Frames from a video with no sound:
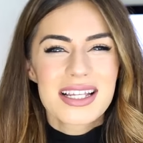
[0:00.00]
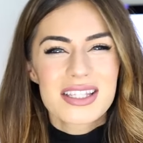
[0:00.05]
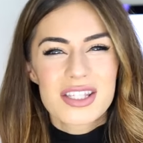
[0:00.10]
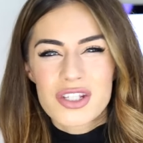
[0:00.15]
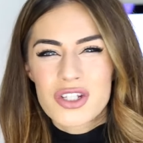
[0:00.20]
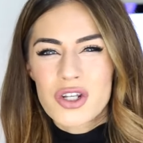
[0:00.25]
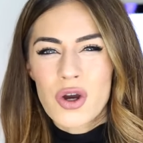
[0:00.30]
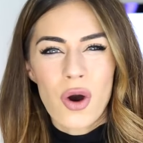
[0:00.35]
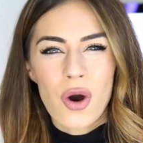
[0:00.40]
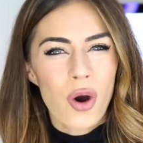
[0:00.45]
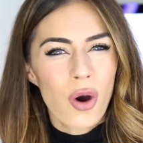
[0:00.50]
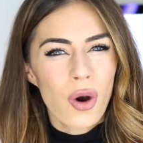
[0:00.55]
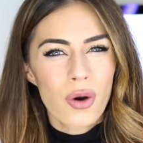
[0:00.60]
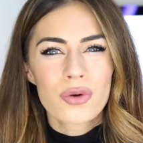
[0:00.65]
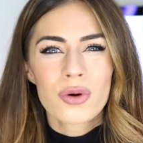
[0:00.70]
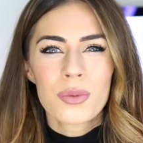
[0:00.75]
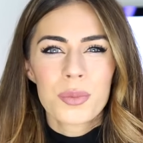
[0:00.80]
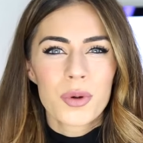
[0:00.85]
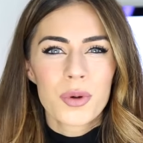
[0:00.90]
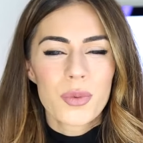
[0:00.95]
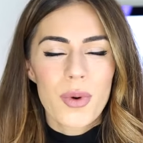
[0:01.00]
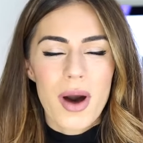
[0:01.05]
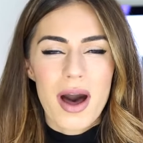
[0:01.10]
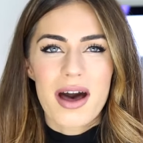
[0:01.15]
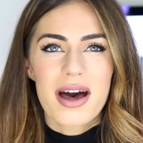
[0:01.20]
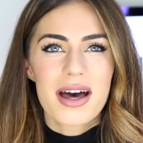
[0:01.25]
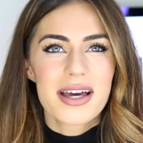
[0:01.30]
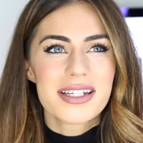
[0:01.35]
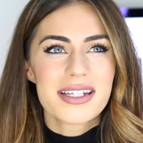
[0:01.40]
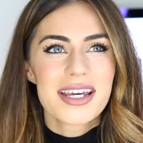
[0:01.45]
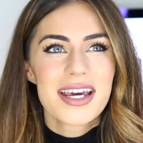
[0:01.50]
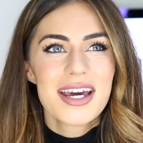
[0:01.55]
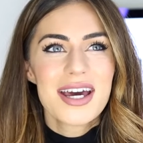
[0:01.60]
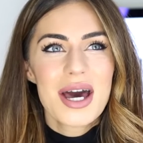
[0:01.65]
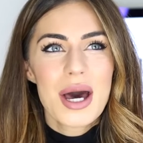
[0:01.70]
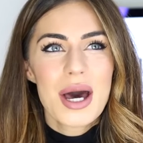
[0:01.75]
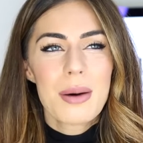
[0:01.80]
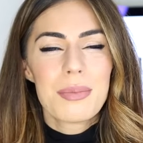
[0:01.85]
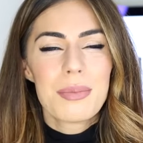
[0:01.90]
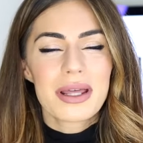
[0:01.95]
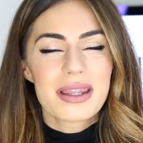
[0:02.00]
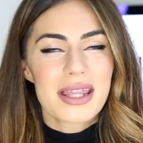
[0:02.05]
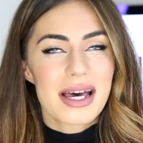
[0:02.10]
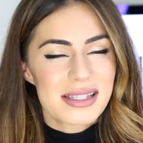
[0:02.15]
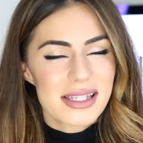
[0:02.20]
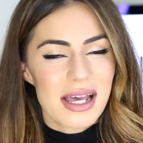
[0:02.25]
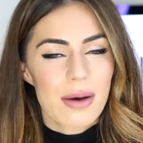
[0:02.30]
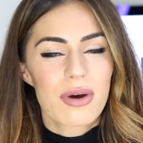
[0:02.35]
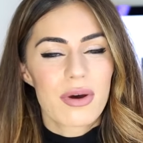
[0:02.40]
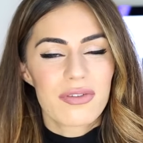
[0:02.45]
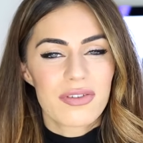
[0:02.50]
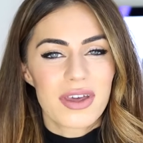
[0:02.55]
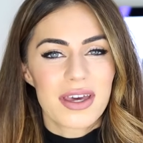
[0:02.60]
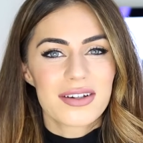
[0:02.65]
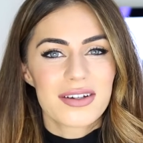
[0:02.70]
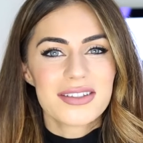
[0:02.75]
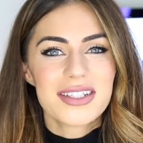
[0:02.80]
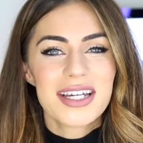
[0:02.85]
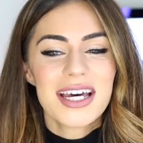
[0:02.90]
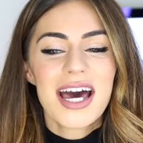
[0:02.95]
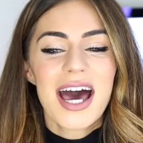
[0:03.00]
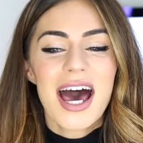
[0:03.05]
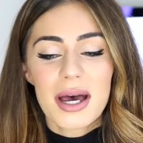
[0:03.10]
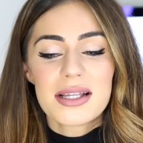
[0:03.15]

Such a horrible word, but that's how I feel.